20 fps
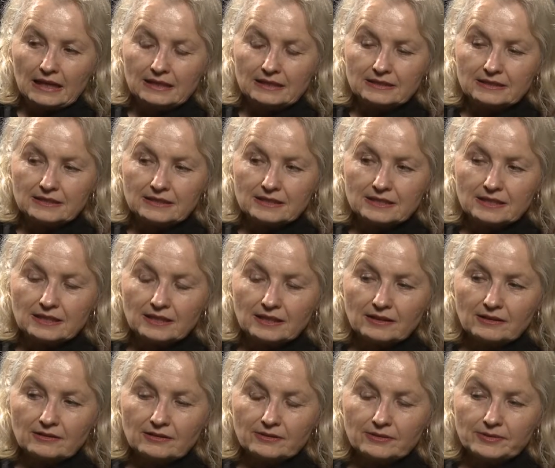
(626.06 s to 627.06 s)
and
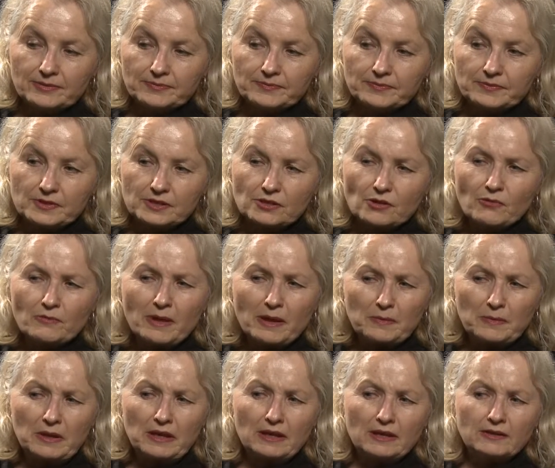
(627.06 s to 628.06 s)
uh, so
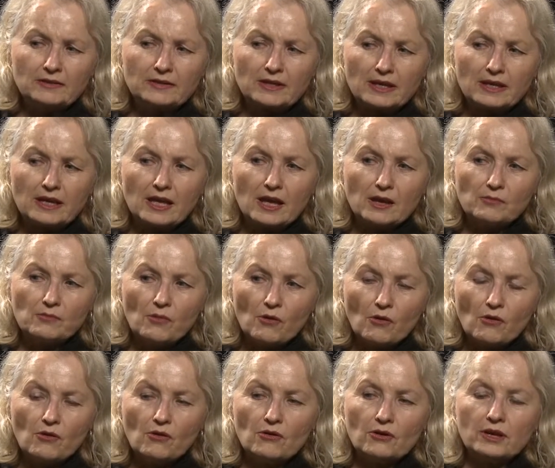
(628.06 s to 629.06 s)
maybe thinking
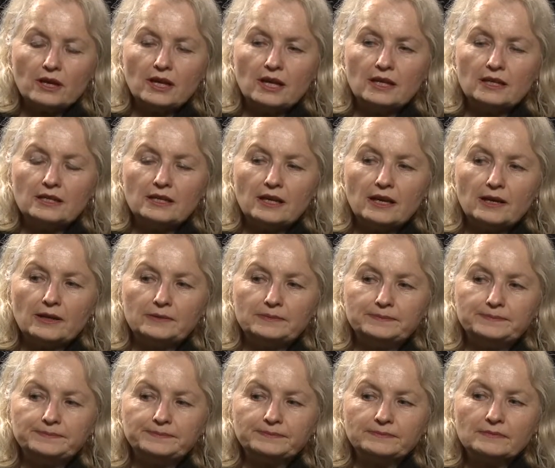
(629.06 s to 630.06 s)
more in,
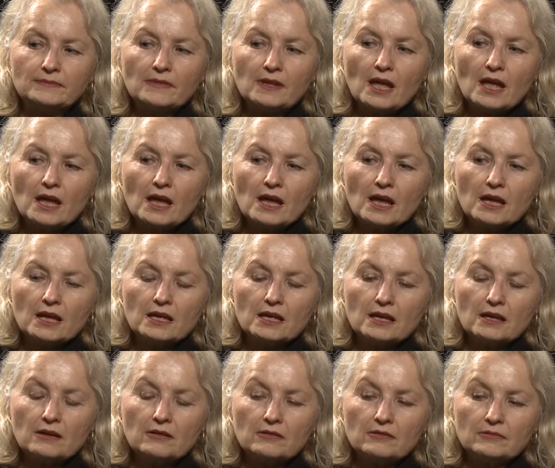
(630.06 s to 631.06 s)
um,
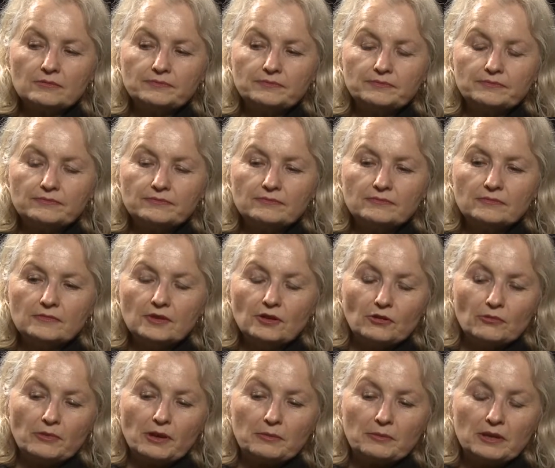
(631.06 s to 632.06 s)
uh, you
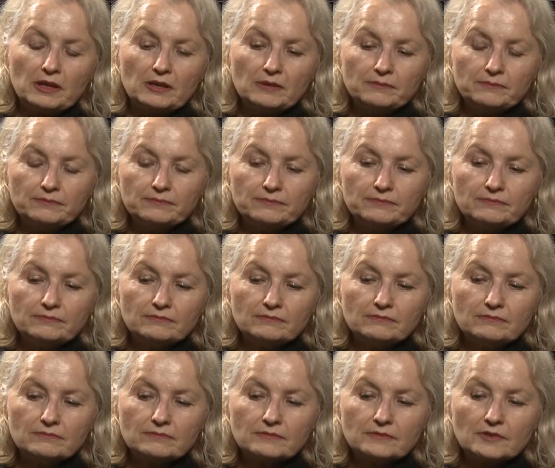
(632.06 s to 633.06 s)
know, maybe
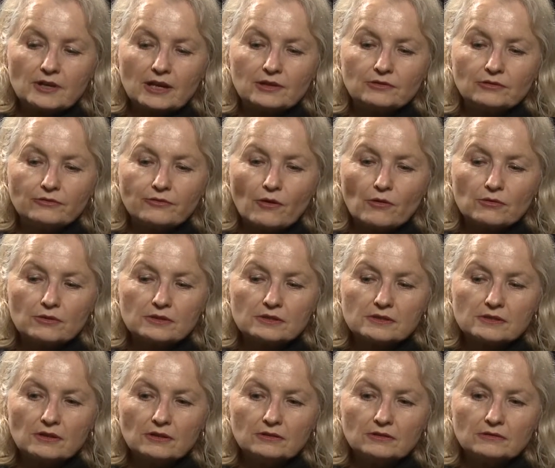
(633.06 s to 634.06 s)
trying to
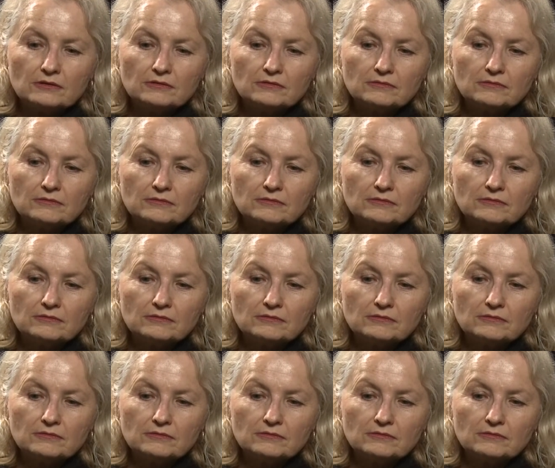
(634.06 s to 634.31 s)
focus on